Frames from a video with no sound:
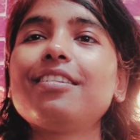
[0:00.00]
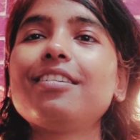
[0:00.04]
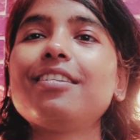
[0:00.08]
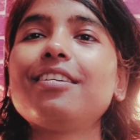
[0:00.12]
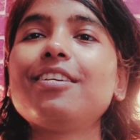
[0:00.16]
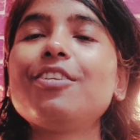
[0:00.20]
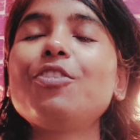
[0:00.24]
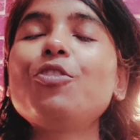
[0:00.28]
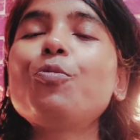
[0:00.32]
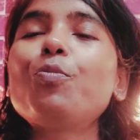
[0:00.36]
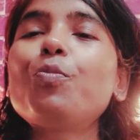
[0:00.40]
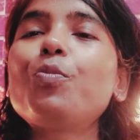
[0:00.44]

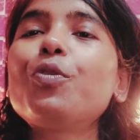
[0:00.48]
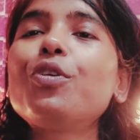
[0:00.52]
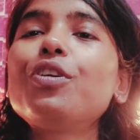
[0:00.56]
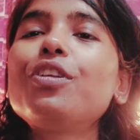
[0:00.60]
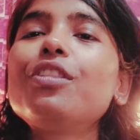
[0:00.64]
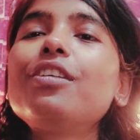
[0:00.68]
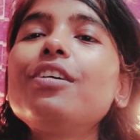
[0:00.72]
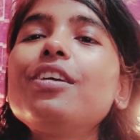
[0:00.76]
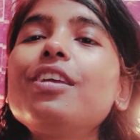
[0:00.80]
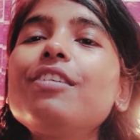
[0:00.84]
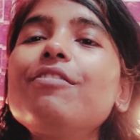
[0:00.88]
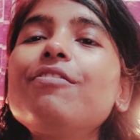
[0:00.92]
You put
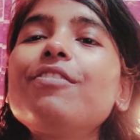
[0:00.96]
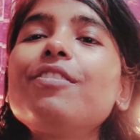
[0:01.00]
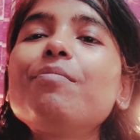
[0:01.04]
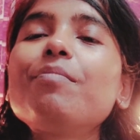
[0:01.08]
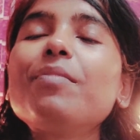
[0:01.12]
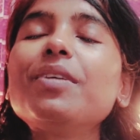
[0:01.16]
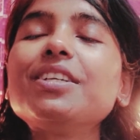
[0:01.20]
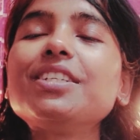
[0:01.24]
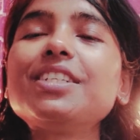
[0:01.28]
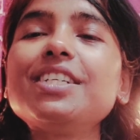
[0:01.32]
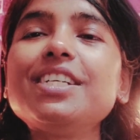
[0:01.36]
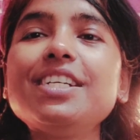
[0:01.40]
the even
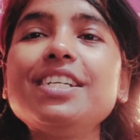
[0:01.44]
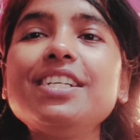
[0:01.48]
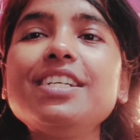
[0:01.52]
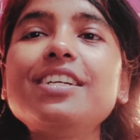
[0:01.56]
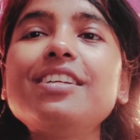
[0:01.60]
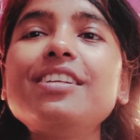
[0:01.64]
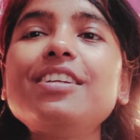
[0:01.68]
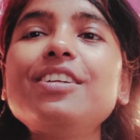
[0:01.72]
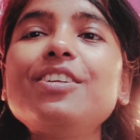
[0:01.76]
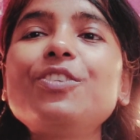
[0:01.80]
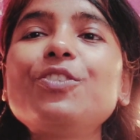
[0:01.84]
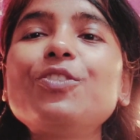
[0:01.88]
material
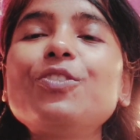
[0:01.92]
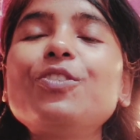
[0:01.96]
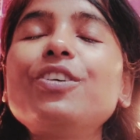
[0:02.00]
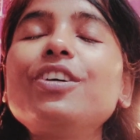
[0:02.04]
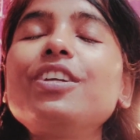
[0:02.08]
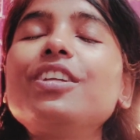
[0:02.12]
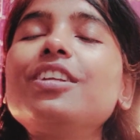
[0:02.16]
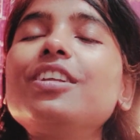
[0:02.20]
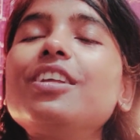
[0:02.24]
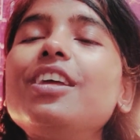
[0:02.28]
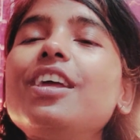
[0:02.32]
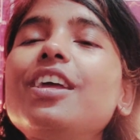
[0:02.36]
into
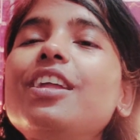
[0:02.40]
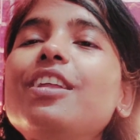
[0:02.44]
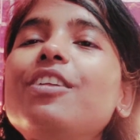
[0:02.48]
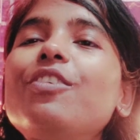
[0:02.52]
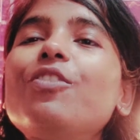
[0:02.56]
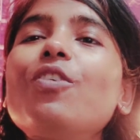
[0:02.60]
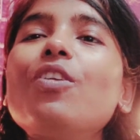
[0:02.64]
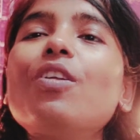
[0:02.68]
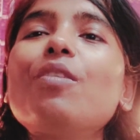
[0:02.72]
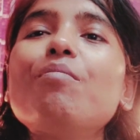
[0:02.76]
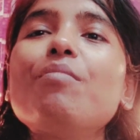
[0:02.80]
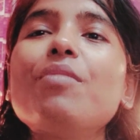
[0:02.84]
it, it
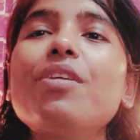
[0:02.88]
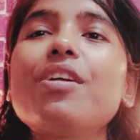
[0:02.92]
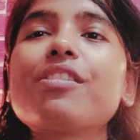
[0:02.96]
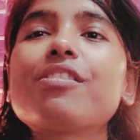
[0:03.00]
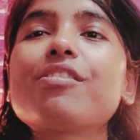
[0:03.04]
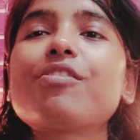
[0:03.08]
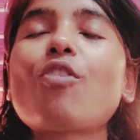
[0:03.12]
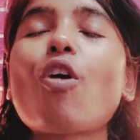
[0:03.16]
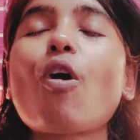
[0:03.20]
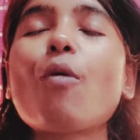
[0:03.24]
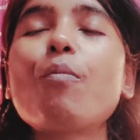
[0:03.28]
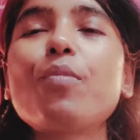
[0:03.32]
gonna mix.
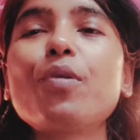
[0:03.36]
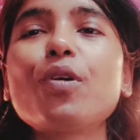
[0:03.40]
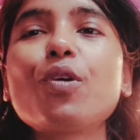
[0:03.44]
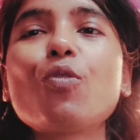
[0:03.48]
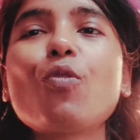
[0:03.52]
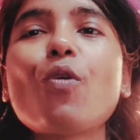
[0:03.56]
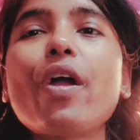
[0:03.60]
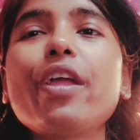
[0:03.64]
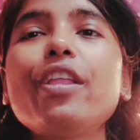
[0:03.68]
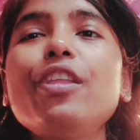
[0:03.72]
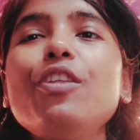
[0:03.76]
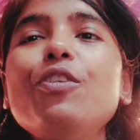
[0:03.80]
Copper
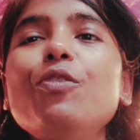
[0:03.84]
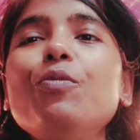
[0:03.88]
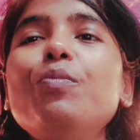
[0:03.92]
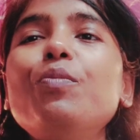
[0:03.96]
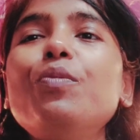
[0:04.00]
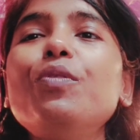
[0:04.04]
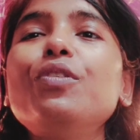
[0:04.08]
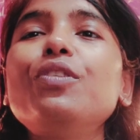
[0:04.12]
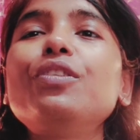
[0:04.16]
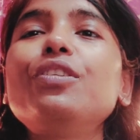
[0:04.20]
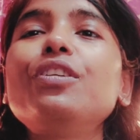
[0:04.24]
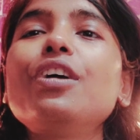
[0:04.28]
coin you
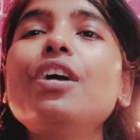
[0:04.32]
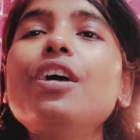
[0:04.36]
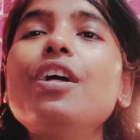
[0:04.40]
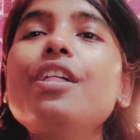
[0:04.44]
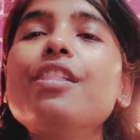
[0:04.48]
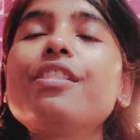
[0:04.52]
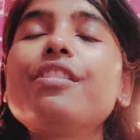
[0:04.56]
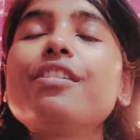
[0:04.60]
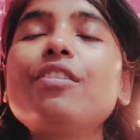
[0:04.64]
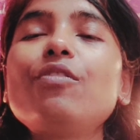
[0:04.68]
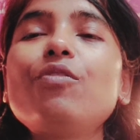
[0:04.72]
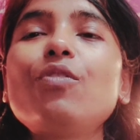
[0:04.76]
put,
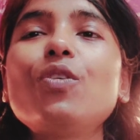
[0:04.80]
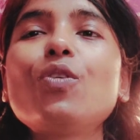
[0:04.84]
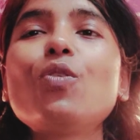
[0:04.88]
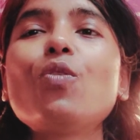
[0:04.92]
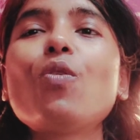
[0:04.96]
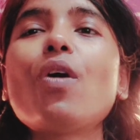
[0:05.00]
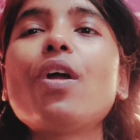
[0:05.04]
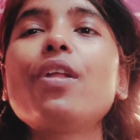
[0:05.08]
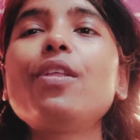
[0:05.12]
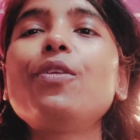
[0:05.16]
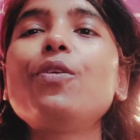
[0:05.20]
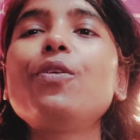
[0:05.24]
silver
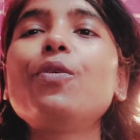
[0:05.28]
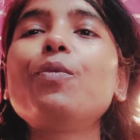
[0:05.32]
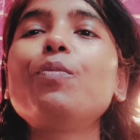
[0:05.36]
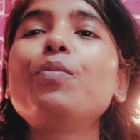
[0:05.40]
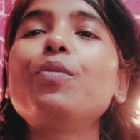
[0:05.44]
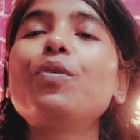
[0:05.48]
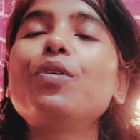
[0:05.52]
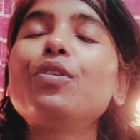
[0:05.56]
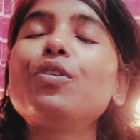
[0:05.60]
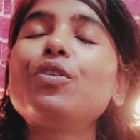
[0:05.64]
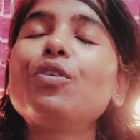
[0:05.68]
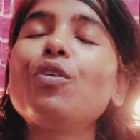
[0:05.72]
coin you
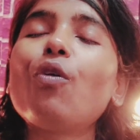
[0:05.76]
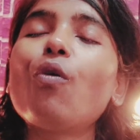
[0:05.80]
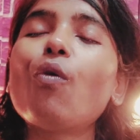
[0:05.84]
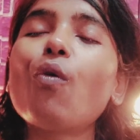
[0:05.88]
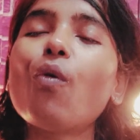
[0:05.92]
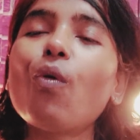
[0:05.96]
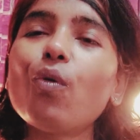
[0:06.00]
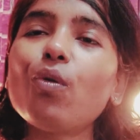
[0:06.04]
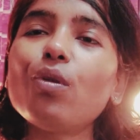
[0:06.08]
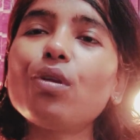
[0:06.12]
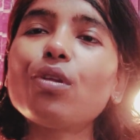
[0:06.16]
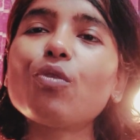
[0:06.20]
put,
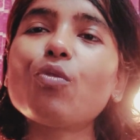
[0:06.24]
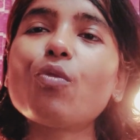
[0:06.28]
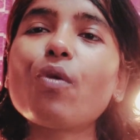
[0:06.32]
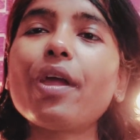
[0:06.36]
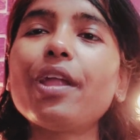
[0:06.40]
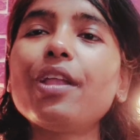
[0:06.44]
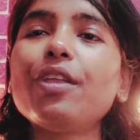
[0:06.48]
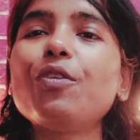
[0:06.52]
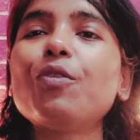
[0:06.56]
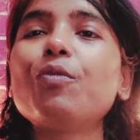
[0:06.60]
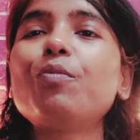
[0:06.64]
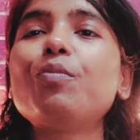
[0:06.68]
gold
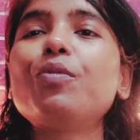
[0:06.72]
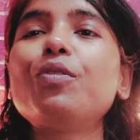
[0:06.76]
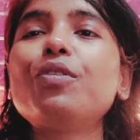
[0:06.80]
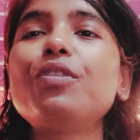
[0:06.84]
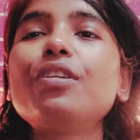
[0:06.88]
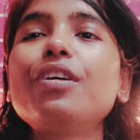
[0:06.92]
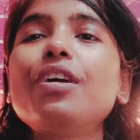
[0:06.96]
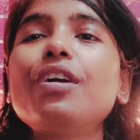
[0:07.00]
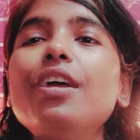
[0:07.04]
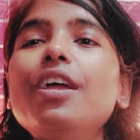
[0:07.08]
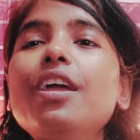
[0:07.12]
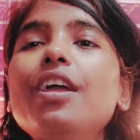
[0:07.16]
coin you put,
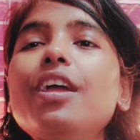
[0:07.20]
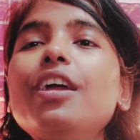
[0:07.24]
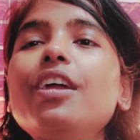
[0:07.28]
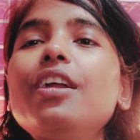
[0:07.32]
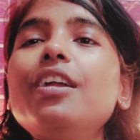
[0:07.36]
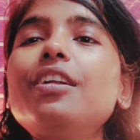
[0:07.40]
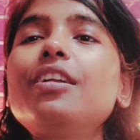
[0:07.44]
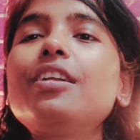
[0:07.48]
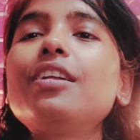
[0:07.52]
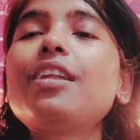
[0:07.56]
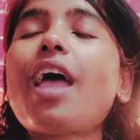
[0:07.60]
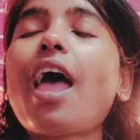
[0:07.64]

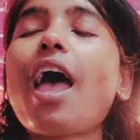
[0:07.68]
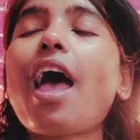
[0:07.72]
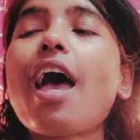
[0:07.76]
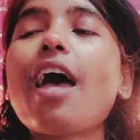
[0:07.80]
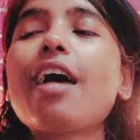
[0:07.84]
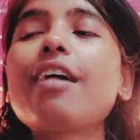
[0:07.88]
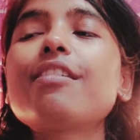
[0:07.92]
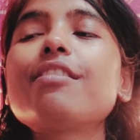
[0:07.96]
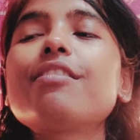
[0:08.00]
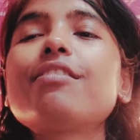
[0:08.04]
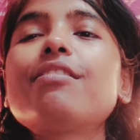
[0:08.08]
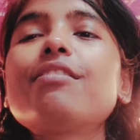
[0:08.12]
it
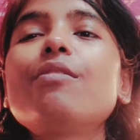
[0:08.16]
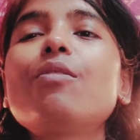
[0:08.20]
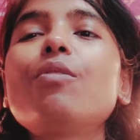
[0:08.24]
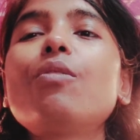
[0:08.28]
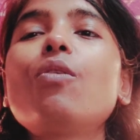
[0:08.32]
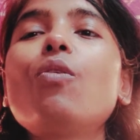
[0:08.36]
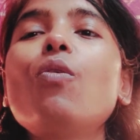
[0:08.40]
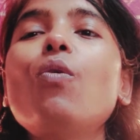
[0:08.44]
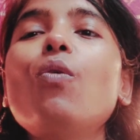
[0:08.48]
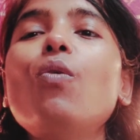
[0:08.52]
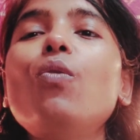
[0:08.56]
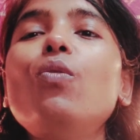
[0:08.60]
has the
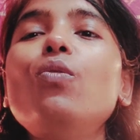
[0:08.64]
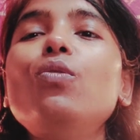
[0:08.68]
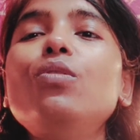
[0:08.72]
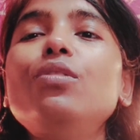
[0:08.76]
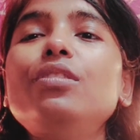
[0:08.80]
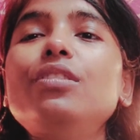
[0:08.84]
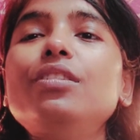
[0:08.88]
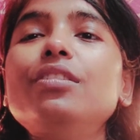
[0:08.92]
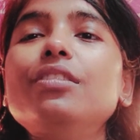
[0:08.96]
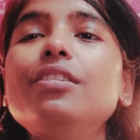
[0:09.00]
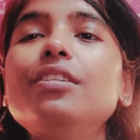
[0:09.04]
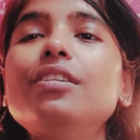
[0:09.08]
gold,
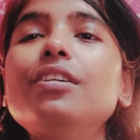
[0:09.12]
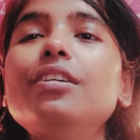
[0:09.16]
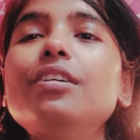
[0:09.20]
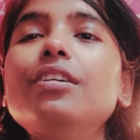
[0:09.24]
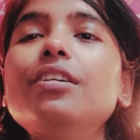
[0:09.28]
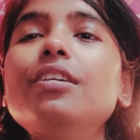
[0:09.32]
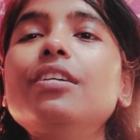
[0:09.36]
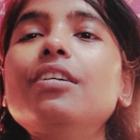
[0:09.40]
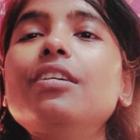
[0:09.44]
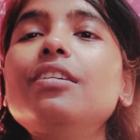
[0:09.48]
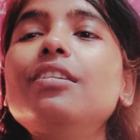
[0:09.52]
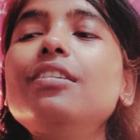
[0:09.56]

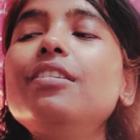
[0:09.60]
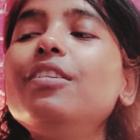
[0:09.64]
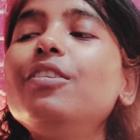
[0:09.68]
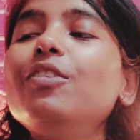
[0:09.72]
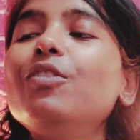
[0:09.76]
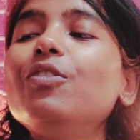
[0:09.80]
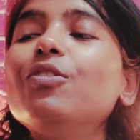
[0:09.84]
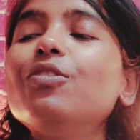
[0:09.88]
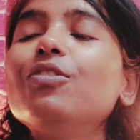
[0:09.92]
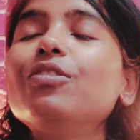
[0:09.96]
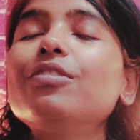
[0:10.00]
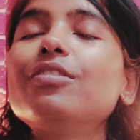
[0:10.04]
you
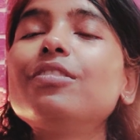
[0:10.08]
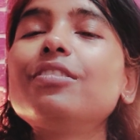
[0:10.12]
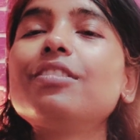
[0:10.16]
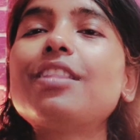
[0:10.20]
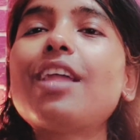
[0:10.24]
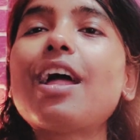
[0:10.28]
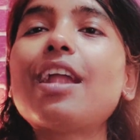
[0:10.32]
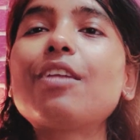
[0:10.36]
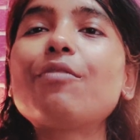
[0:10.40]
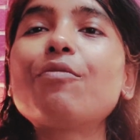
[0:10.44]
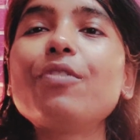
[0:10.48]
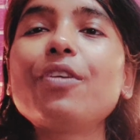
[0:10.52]
know,
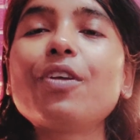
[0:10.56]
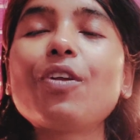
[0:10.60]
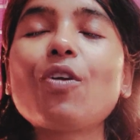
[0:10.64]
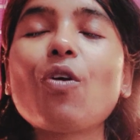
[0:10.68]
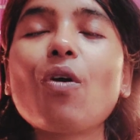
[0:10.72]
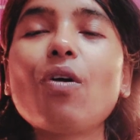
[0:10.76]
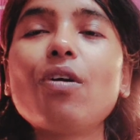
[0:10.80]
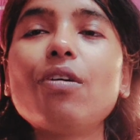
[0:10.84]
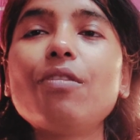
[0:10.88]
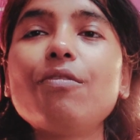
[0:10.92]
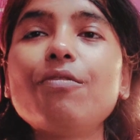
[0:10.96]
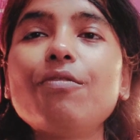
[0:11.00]
that
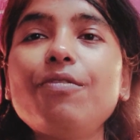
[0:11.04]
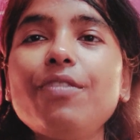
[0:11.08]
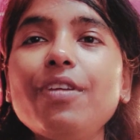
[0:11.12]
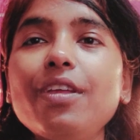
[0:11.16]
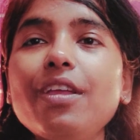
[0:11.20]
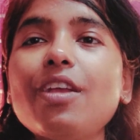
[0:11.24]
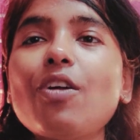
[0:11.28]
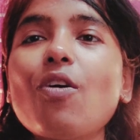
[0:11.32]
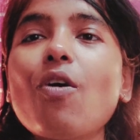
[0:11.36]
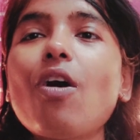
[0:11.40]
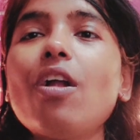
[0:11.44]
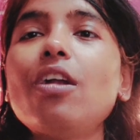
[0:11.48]
we
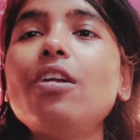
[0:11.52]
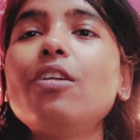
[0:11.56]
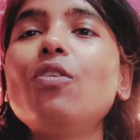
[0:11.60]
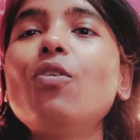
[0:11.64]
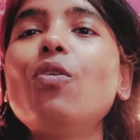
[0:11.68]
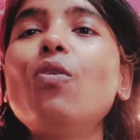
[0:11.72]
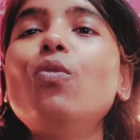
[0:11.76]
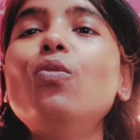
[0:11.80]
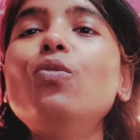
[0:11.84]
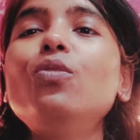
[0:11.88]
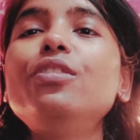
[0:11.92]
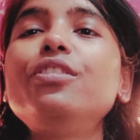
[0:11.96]
call
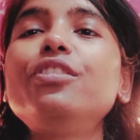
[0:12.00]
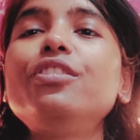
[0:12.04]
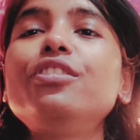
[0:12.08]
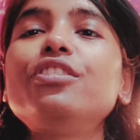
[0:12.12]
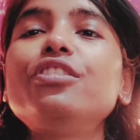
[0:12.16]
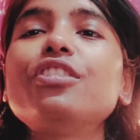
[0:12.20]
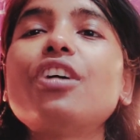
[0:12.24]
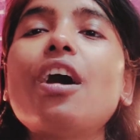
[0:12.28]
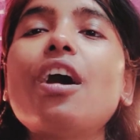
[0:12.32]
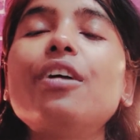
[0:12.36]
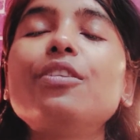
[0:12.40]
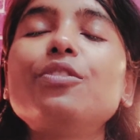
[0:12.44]
gold
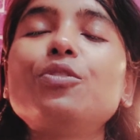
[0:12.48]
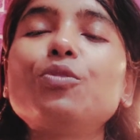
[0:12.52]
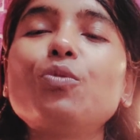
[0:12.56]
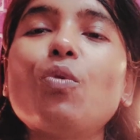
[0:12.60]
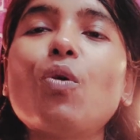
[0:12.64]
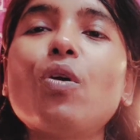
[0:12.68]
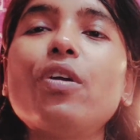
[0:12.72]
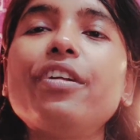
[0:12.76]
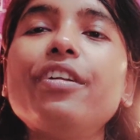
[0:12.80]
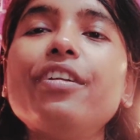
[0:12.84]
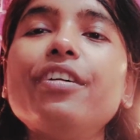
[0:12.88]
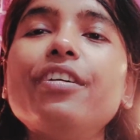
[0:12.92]
charge
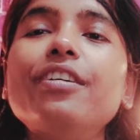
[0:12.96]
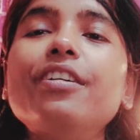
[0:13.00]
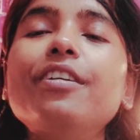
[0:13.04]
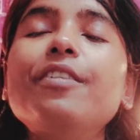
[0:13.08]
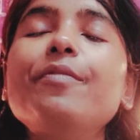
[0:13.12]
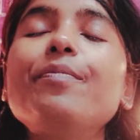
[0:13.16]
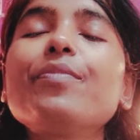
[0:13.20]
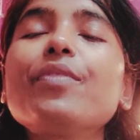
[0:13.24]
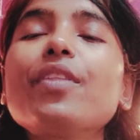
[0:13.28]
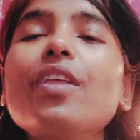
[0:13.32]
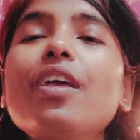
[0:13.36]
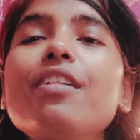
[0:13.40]
water,
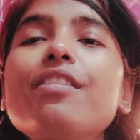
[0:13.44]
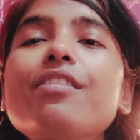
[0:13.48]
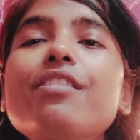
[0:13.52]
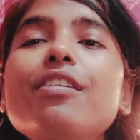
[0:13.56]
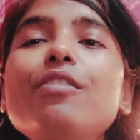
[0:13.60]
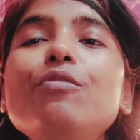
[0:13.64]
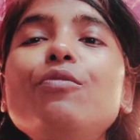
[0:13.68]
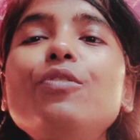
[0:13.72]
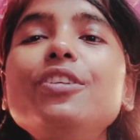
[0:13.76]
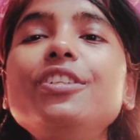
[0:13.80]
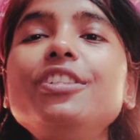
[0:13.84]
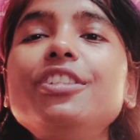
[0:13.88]

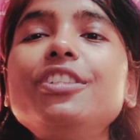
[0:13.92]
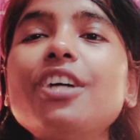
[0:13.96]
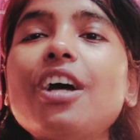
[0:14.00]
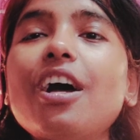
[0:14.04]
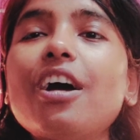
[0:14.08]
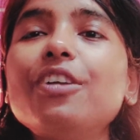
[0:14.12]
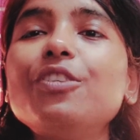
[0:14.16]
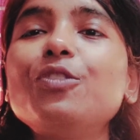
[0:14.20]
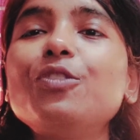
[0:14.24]
silver charge